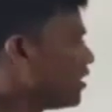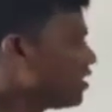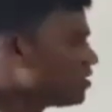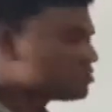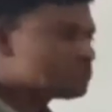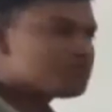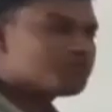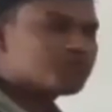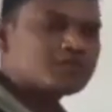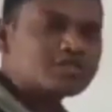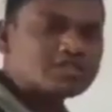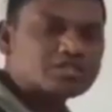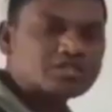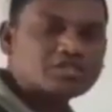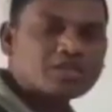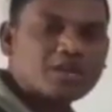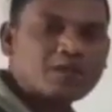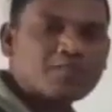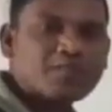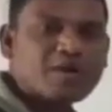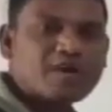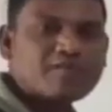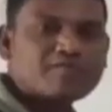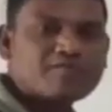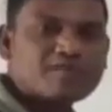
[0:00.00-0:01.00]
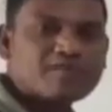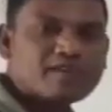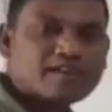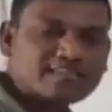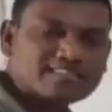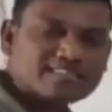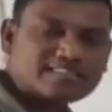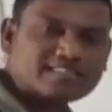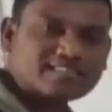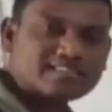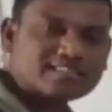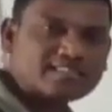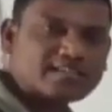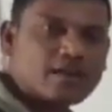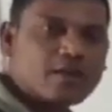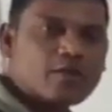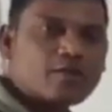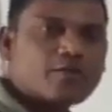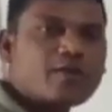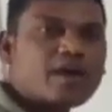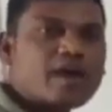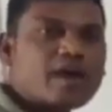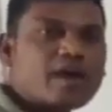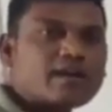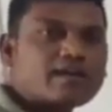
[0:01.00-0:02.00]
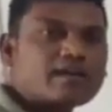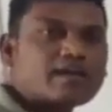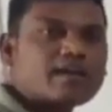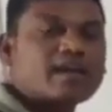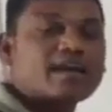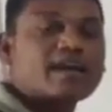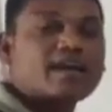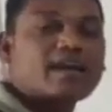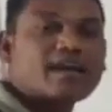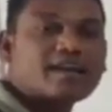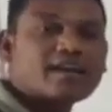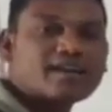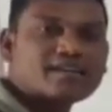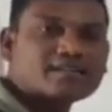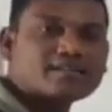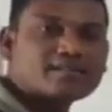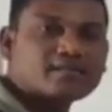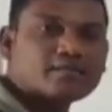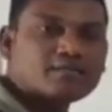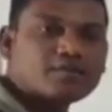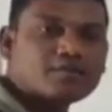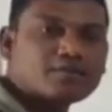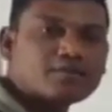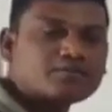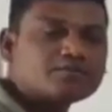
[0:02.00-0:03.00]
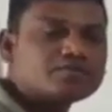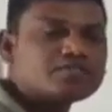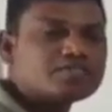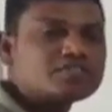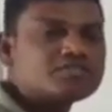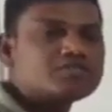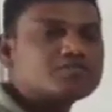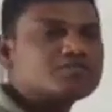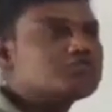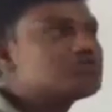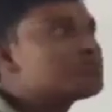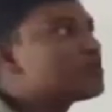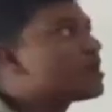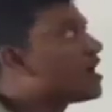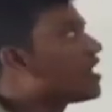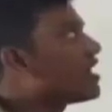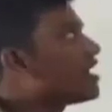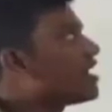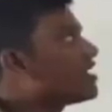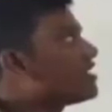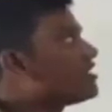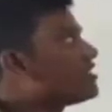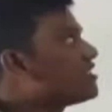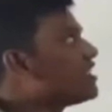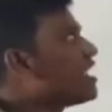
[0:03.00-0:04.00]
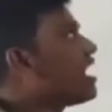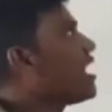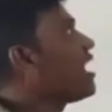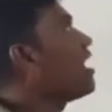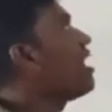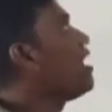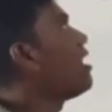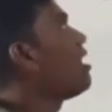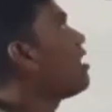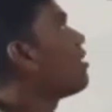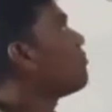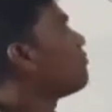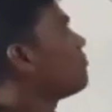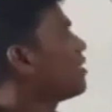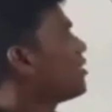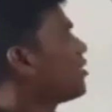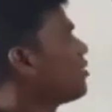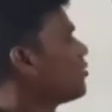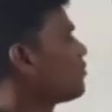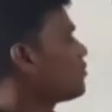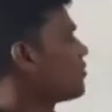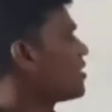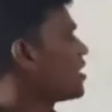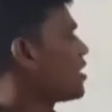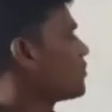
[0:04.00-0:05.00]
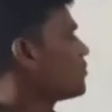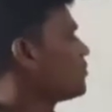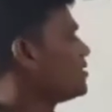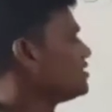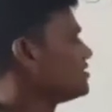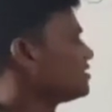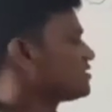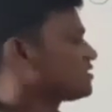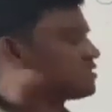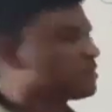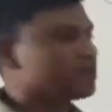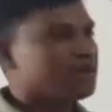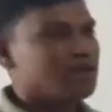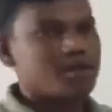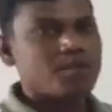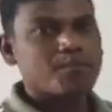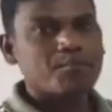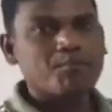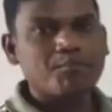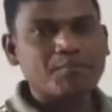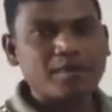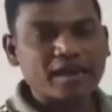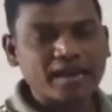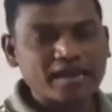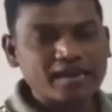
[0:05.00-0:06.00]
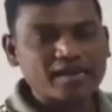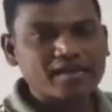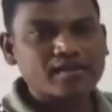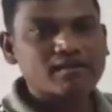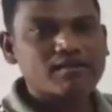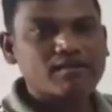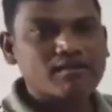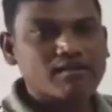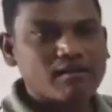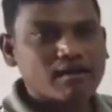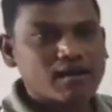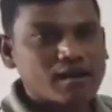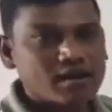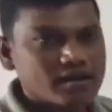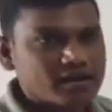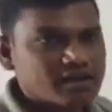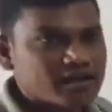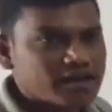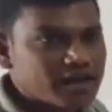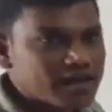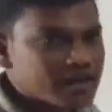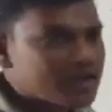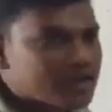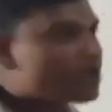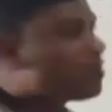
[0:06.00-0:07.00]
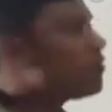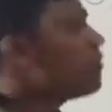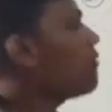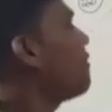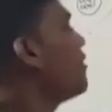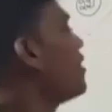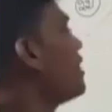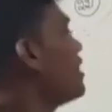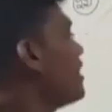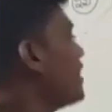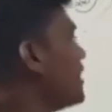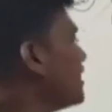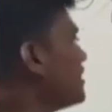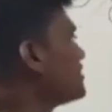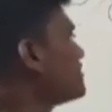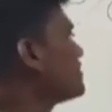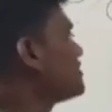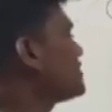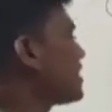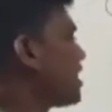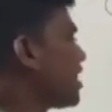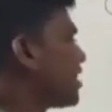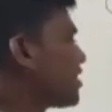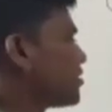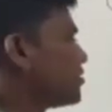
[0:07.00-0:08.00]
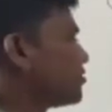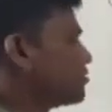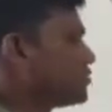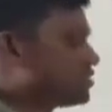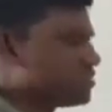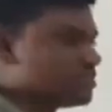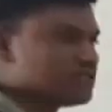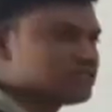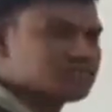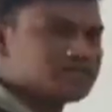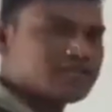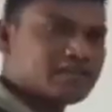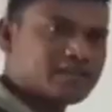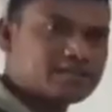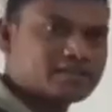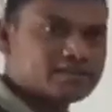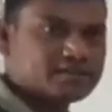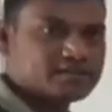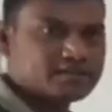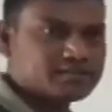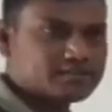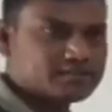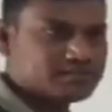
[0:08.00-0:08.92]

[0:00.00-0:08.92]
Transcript: So which type of lenses we are using to correct the myopia means biconcave lens are using that.